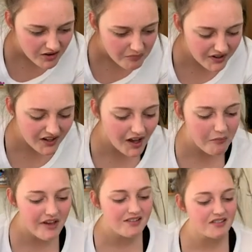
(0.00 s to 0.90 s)
But car
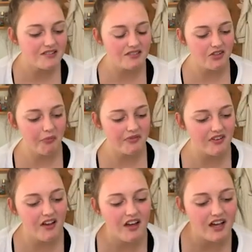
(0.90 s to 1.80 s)
B is at a stop
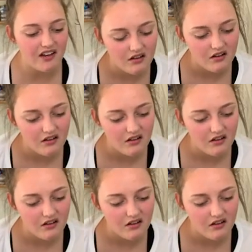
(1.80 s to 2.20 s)
sign.